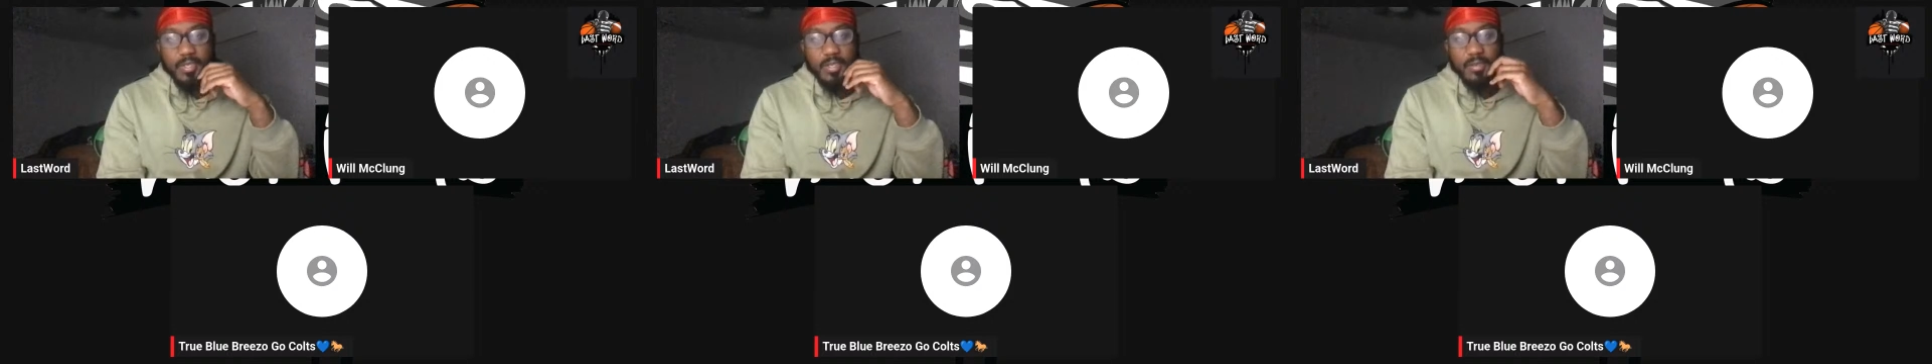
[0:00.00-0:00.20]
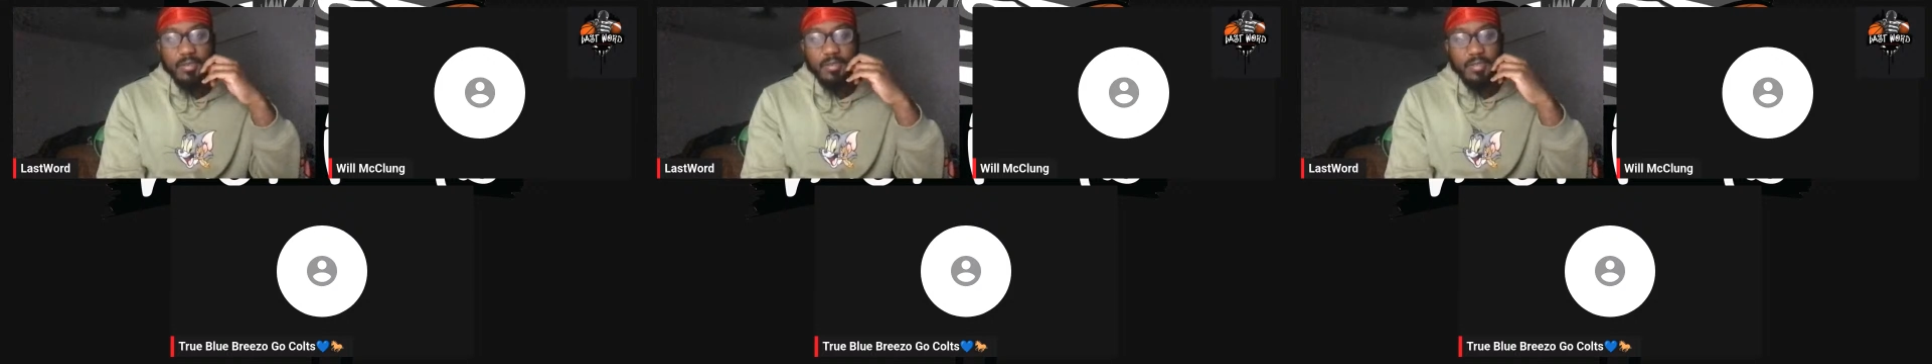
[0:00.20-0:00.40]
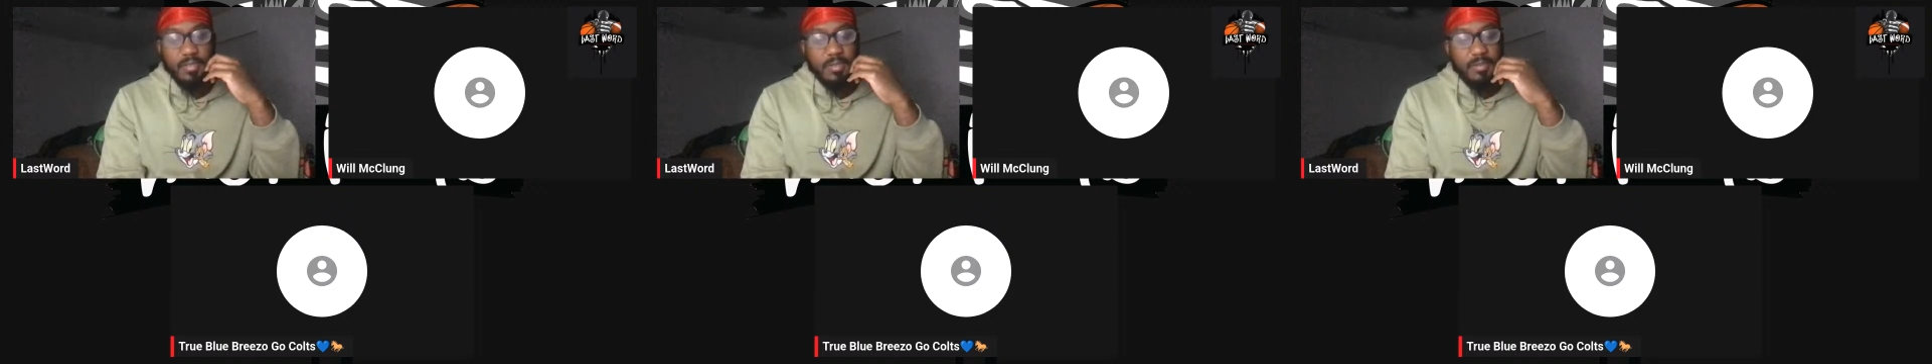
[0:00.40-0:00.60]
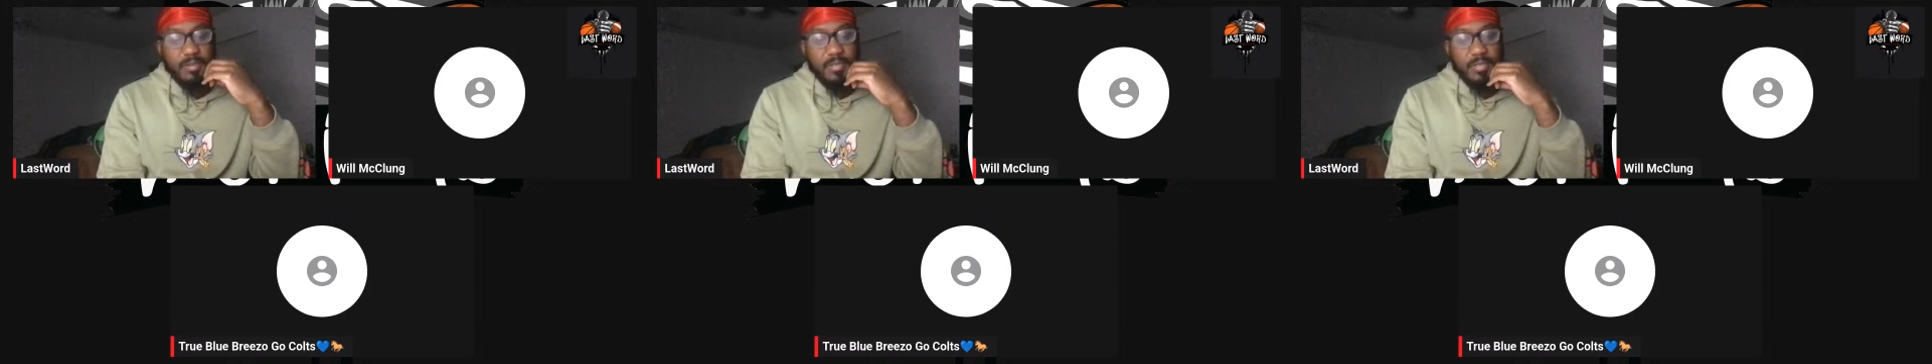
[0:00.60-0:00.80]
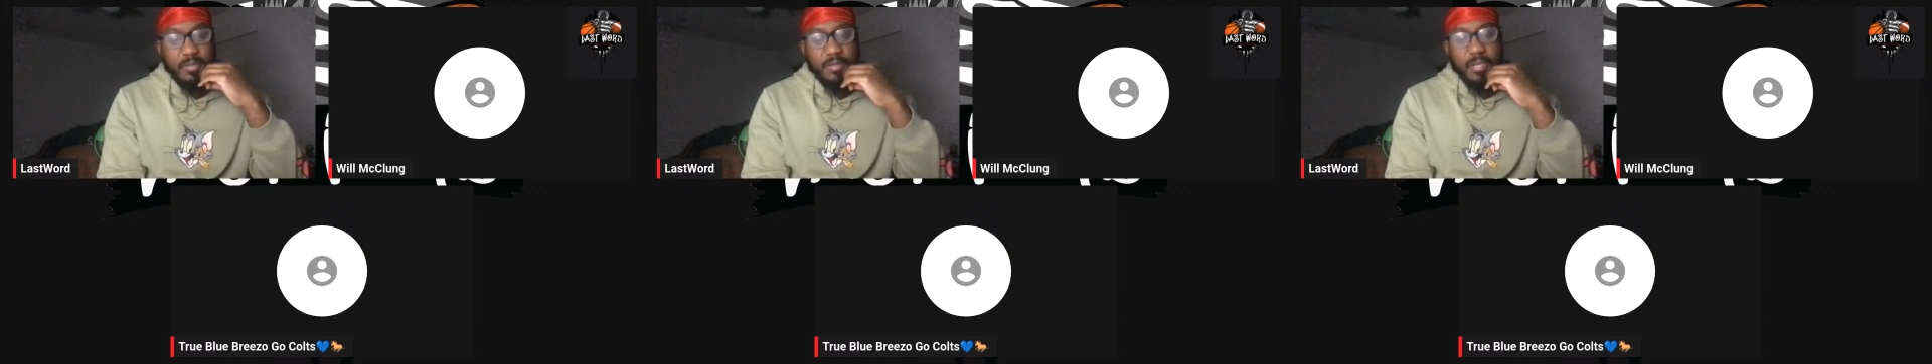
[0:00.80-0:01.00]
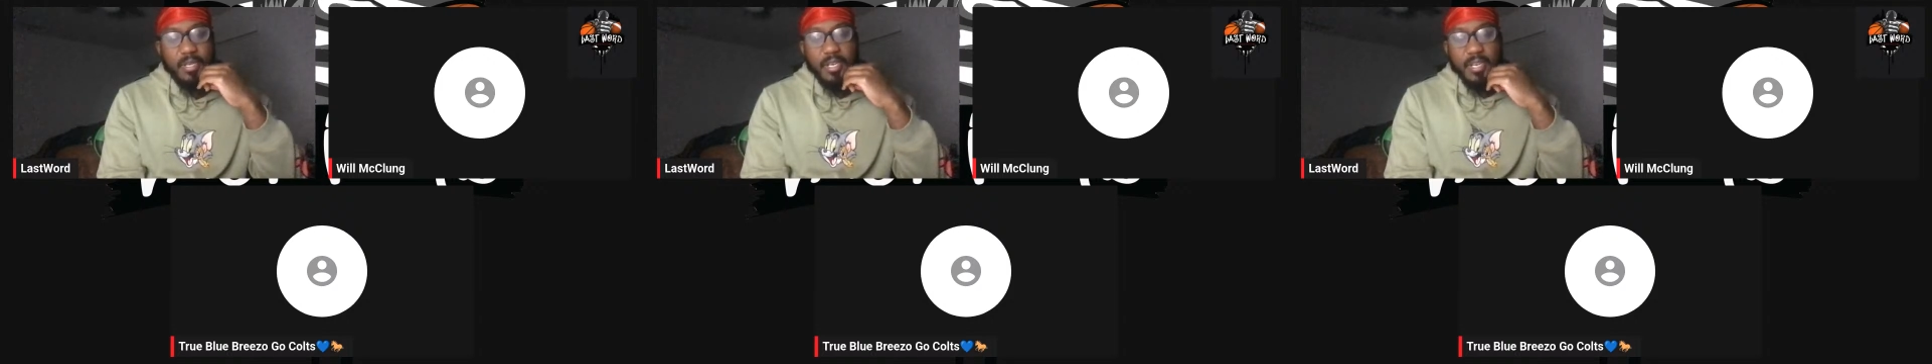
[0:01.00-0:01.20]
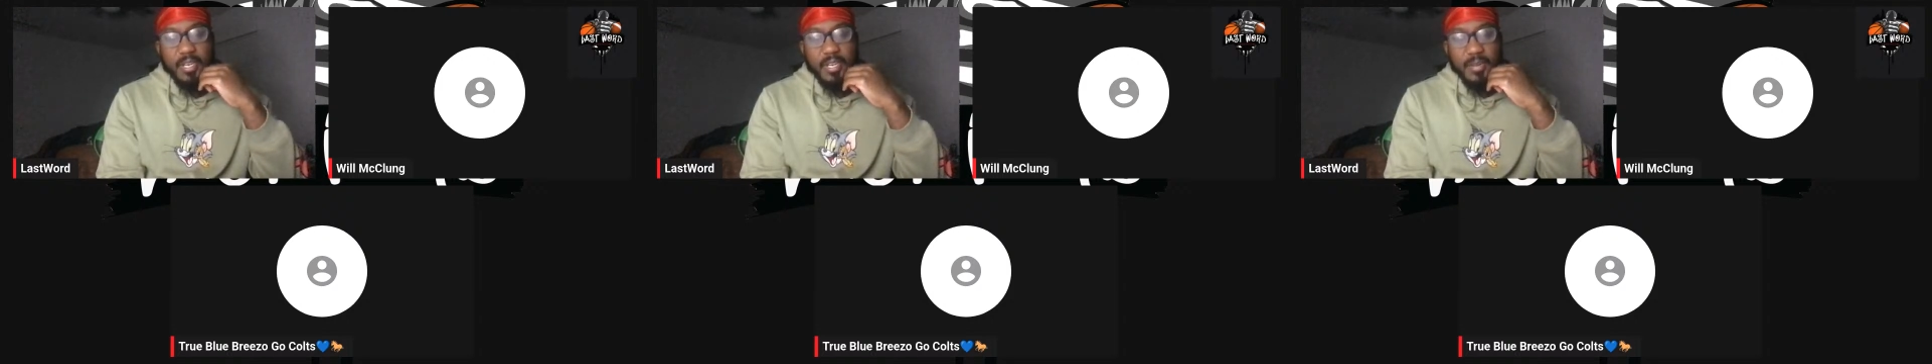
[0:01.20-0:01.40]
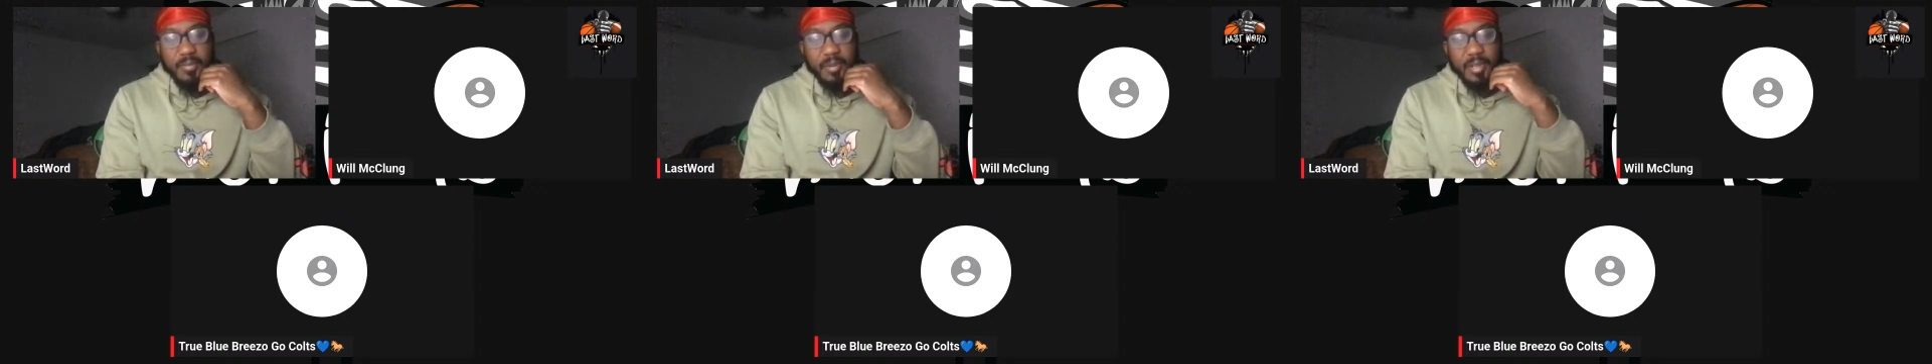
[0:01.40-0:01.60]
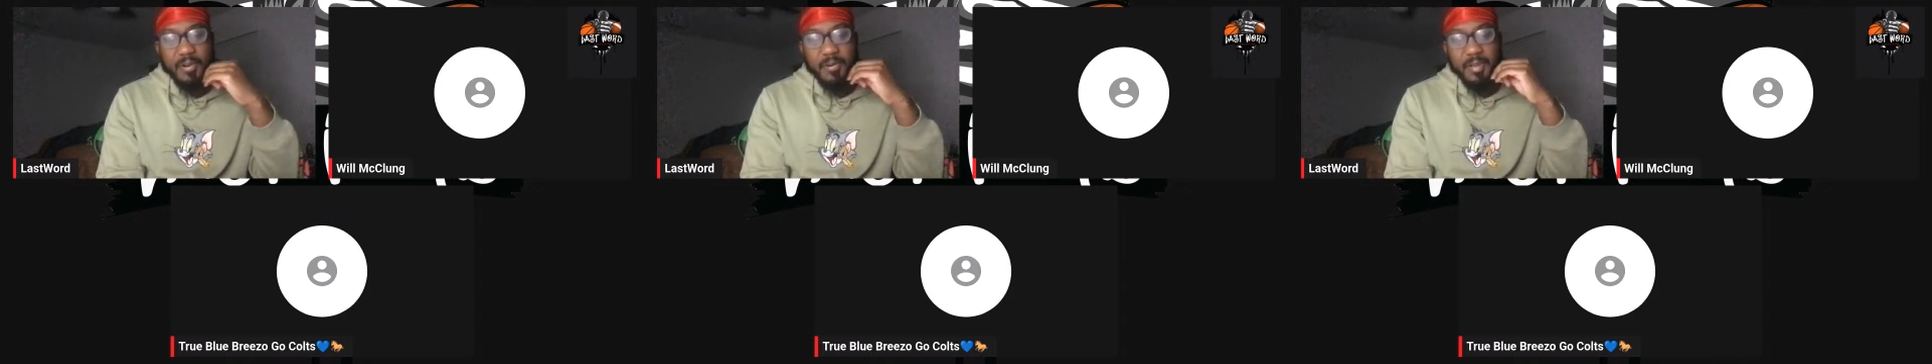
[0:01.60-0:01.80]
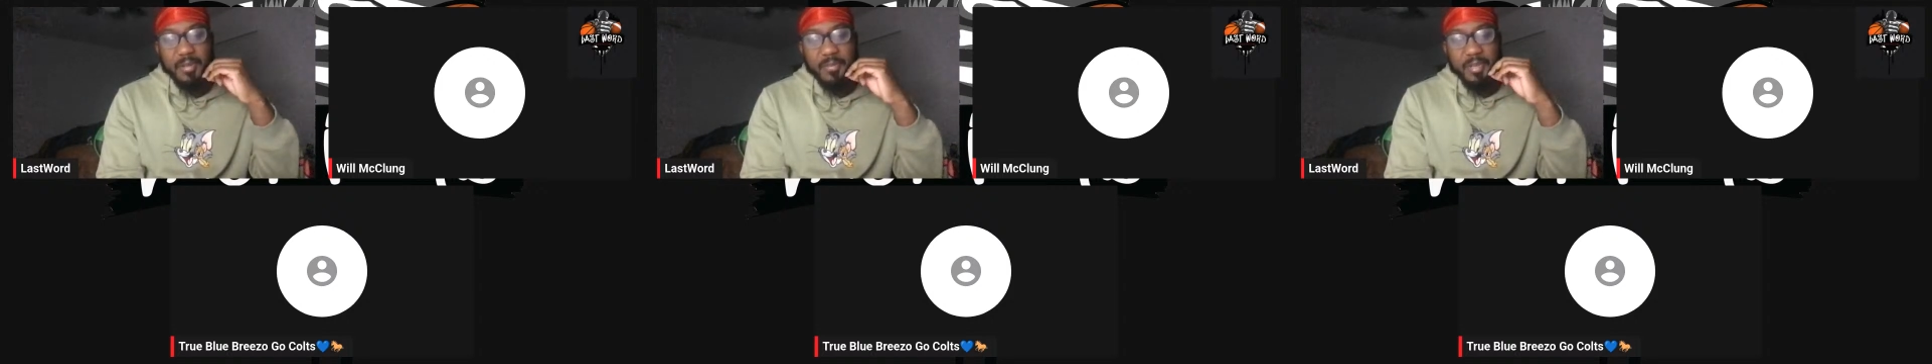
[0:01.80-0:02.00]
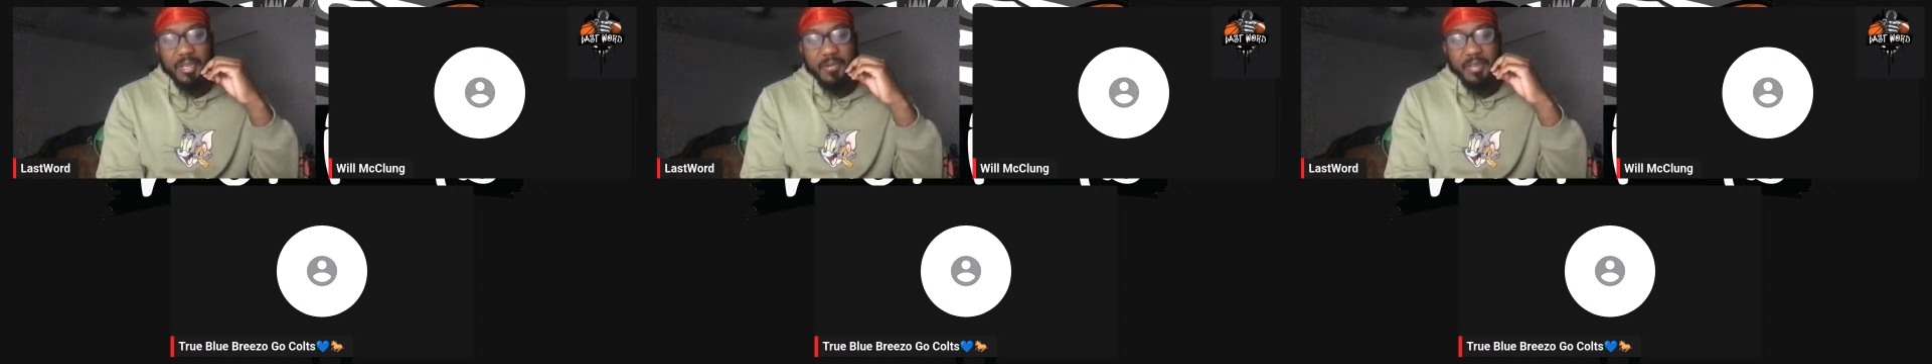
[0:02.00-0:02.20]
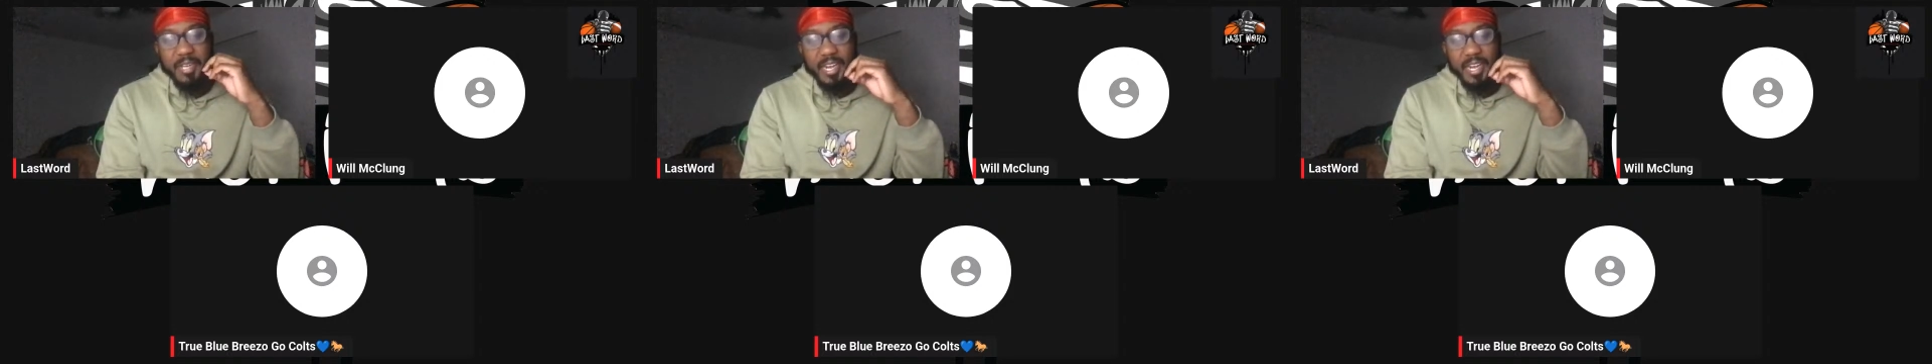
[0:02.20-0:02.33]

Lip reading: Yep. And by the way, man,